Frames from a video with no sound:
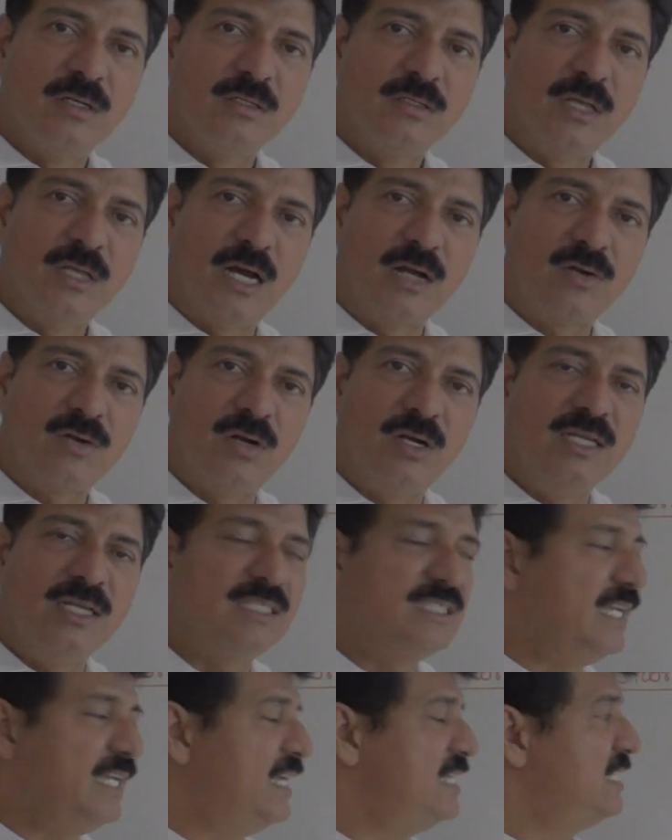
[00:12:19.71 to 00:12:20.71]
not
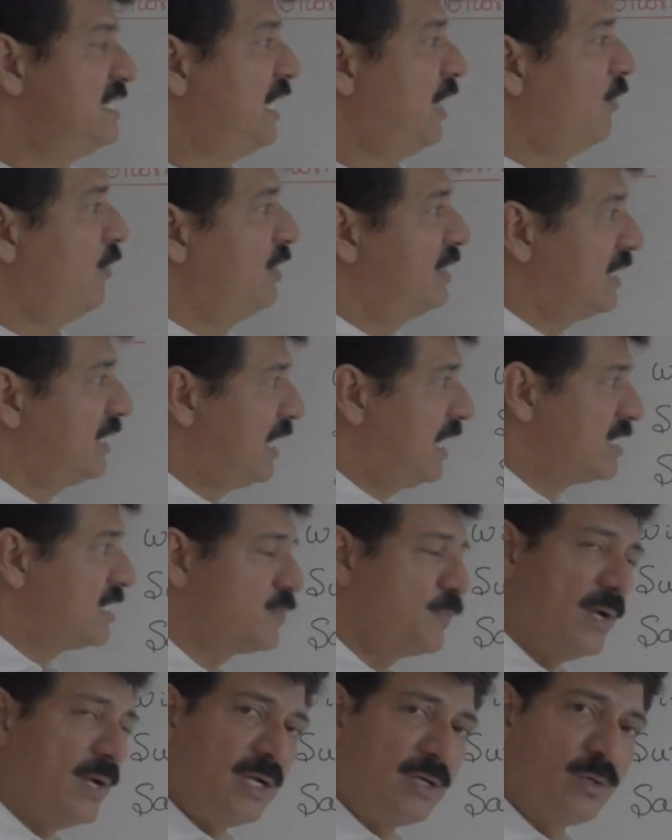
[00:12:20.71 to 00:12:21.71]
only changing with
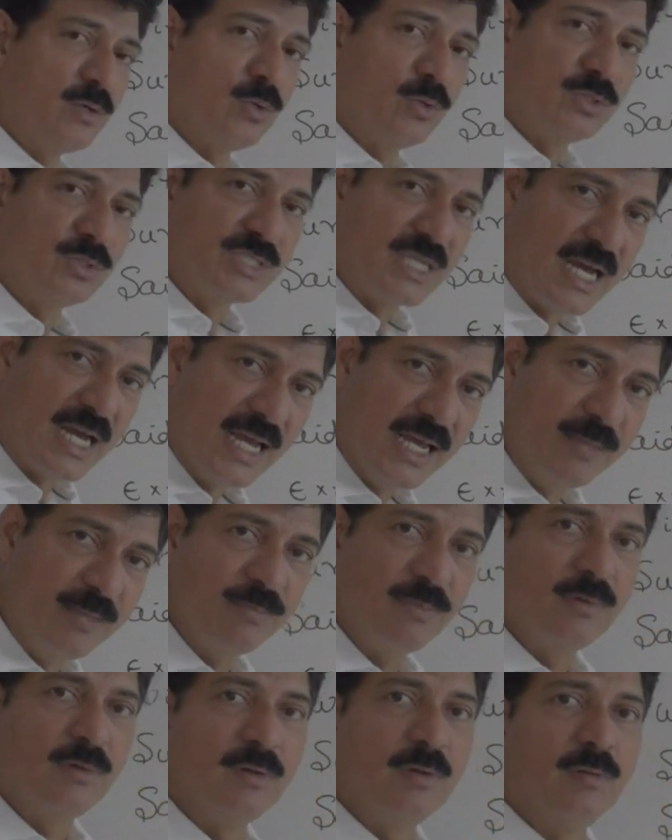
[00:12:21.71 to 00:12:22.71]
respect to
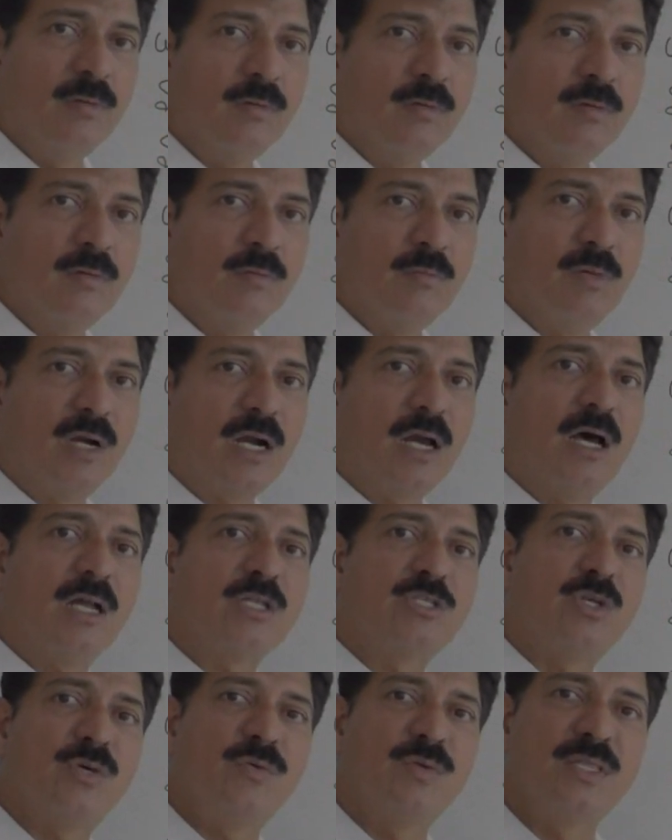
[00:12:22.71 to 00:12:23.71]
time, but
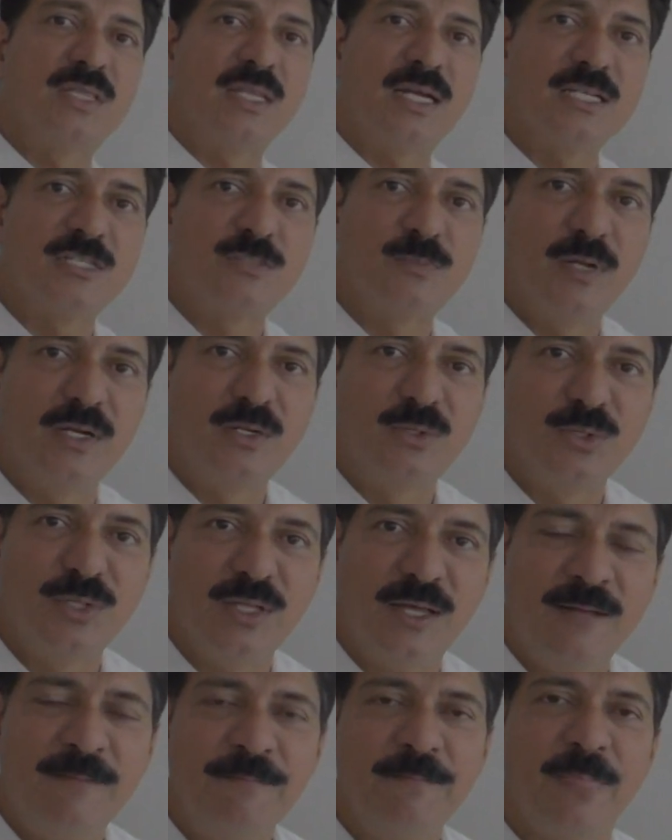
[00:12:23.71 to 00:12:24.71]
also with respect to
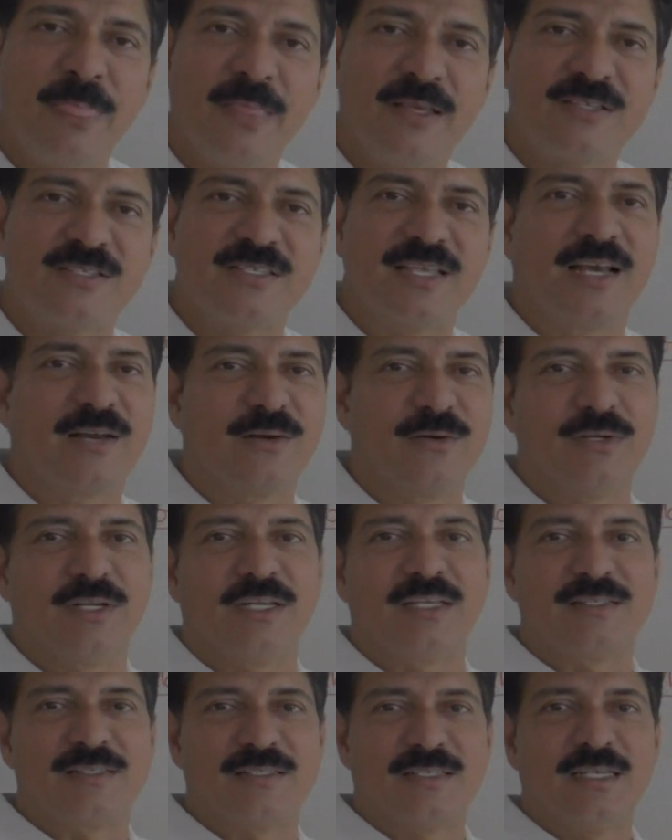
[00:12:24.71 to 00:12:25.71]
the
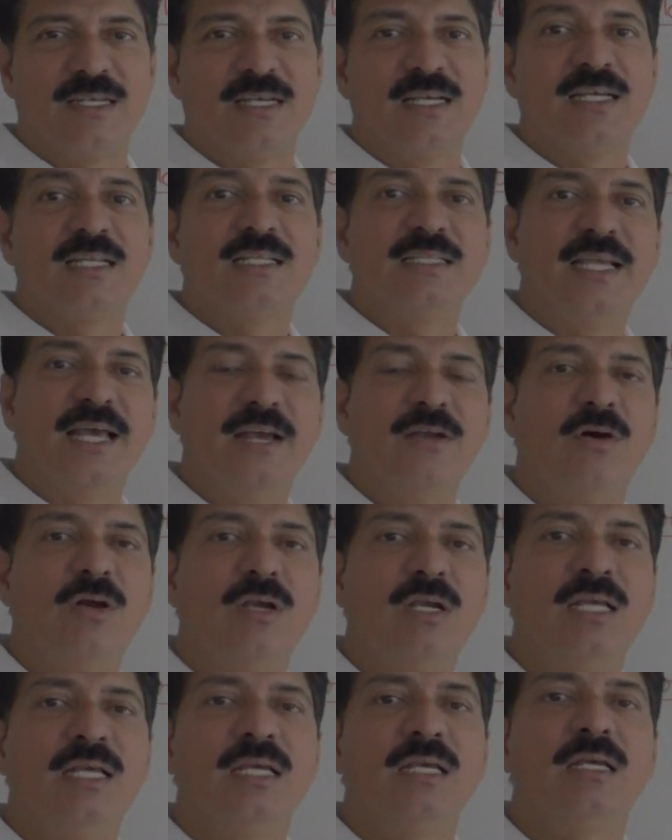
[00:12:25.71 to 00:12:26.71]
surroundings. Then
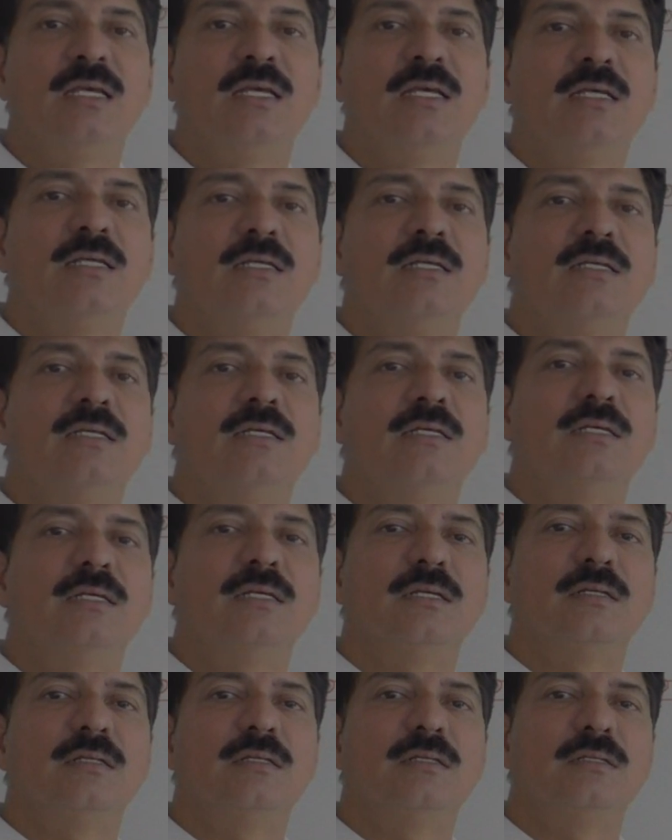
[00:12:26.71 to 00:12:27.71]
only
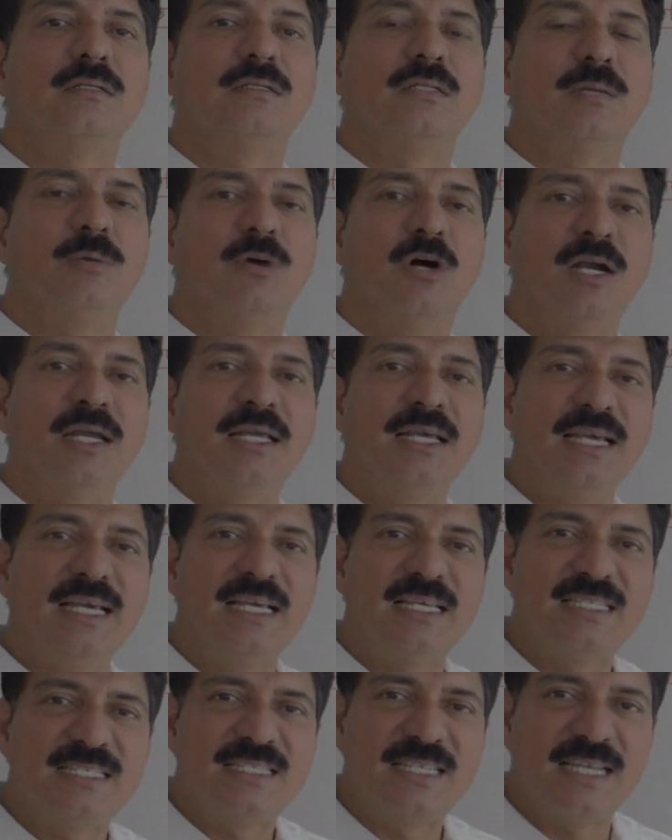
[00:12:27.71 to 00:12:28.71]
the body
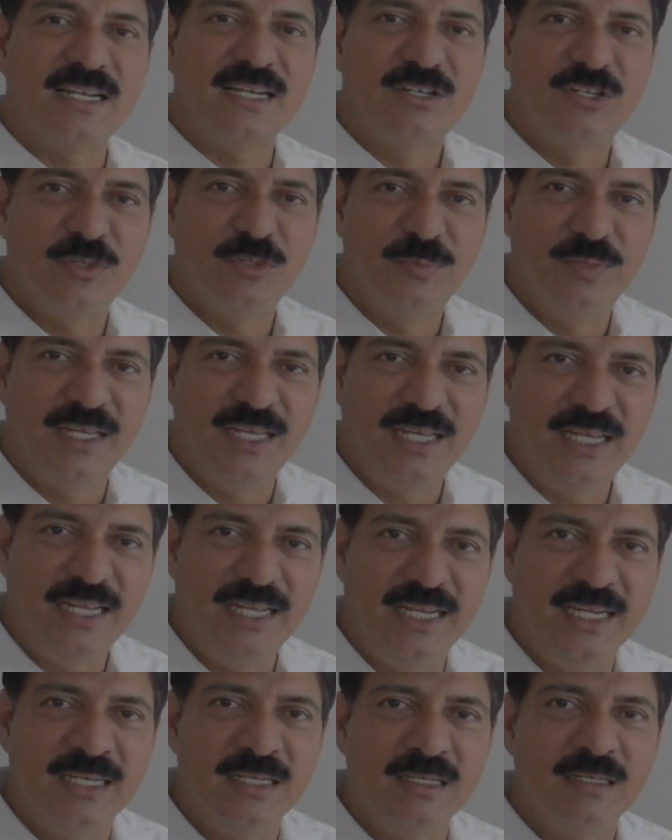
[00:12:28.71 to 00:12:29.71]
is said to be
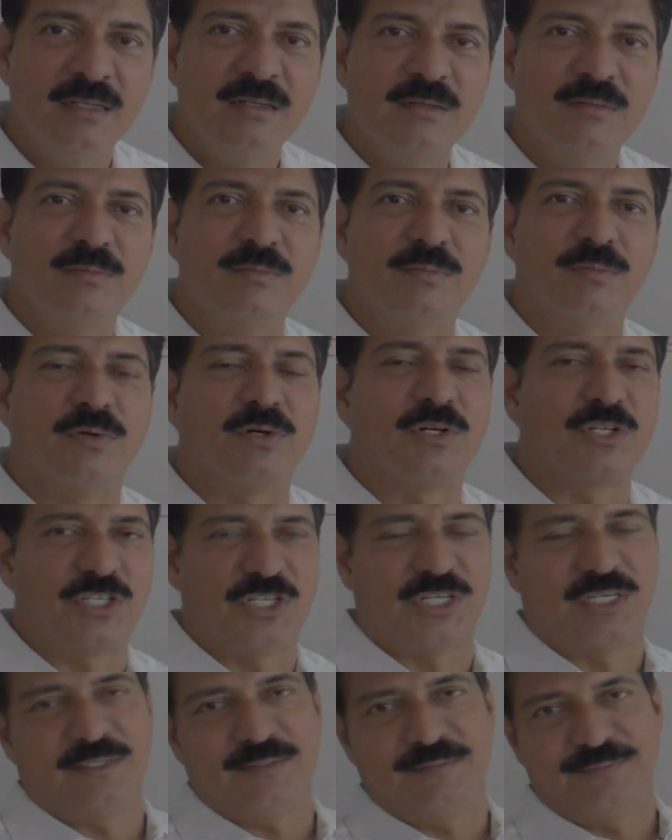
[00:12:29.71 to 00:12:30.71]
in
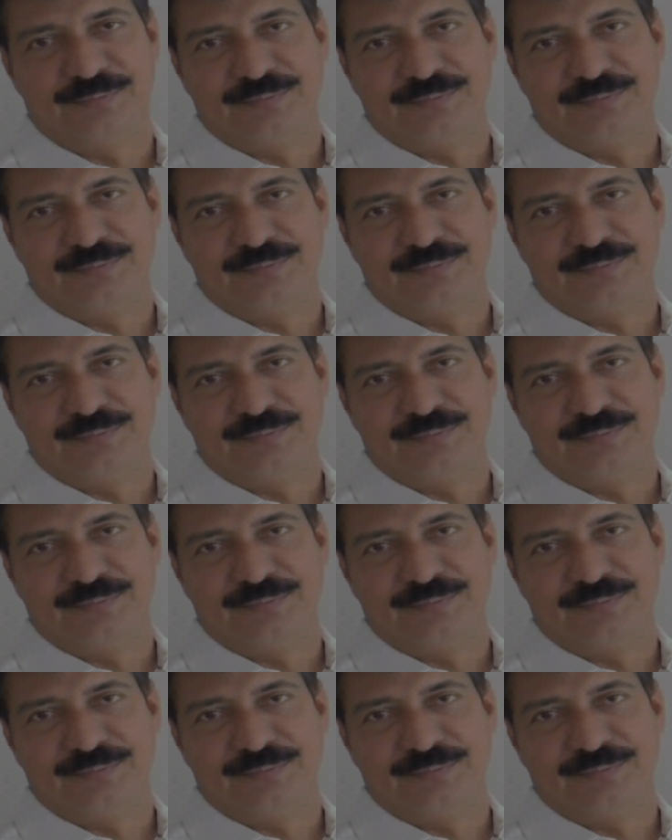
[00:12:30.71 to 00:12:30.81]
motion.